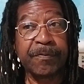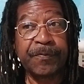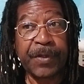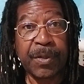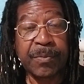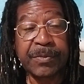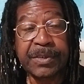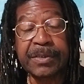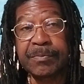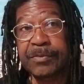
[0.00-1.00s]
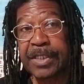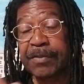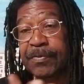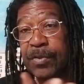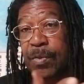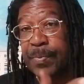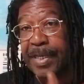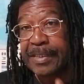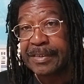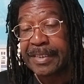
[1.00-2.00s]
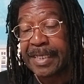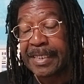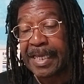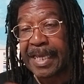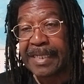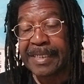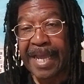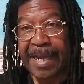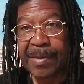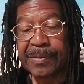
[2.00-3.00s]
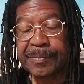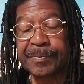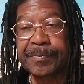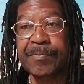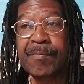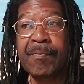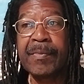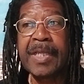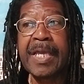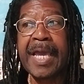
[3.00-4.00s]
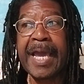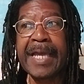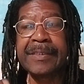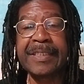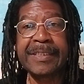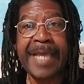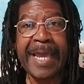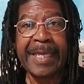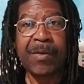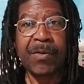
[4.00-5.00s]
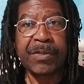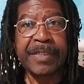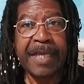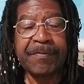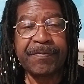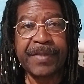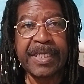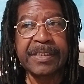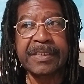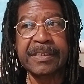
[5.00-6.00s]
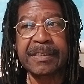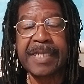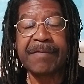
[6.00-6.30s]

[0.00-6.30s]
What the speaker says: films Jennifer Lopez Then and Now, and today on Netflix